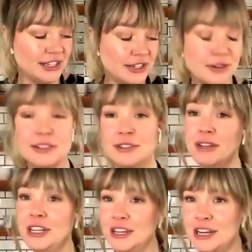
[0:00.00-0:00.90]
So it's
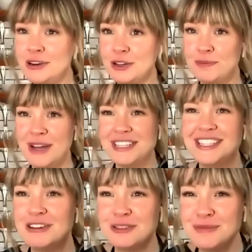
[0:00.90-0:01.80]
really good to bust
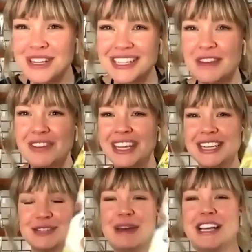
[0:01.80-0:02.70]
those myths that
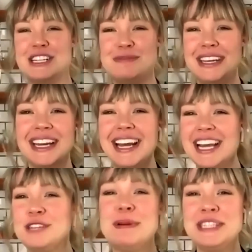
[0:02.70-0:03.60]
veganism has to be
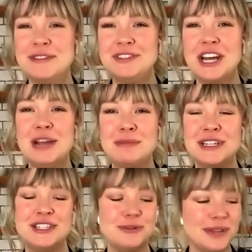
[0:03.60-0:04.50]
expensive,
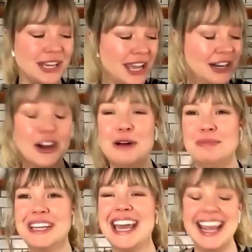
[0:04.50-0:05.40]
time-consuming, and
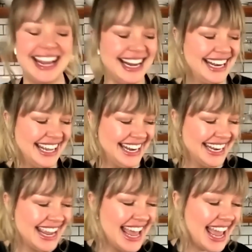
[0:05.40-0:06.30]
complicated.
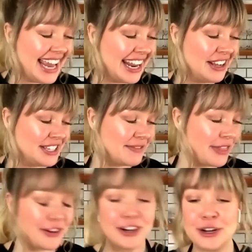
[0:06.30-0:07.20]
And I also have a
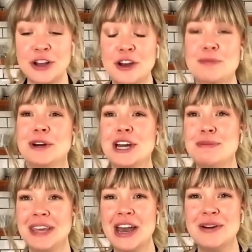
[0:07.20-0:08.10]
third cookbook
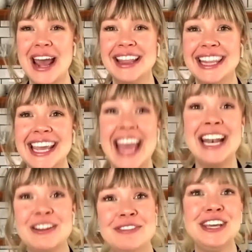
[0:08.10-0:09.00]
coming out at the
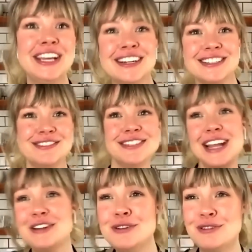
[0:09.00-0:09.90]
end of the year, so
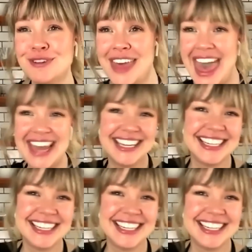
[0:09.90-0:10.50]
stay tuned for that.